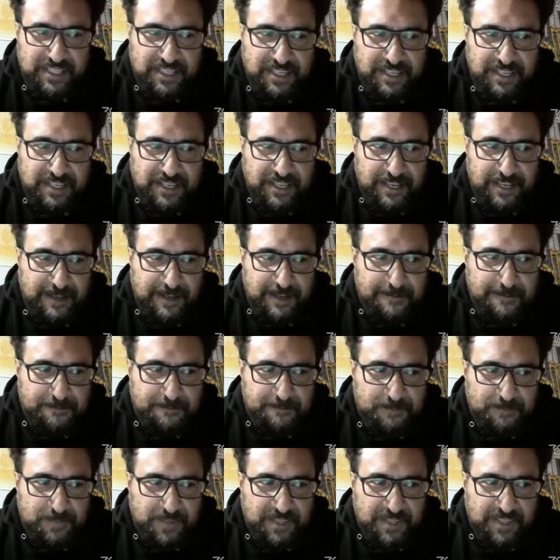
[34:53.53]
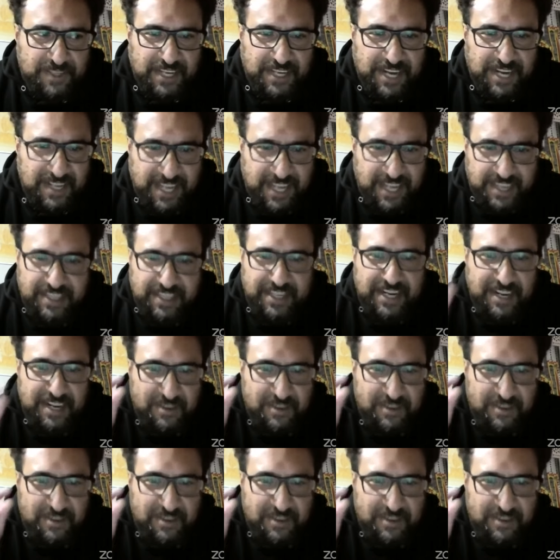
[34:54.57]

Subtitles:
Kila na idana,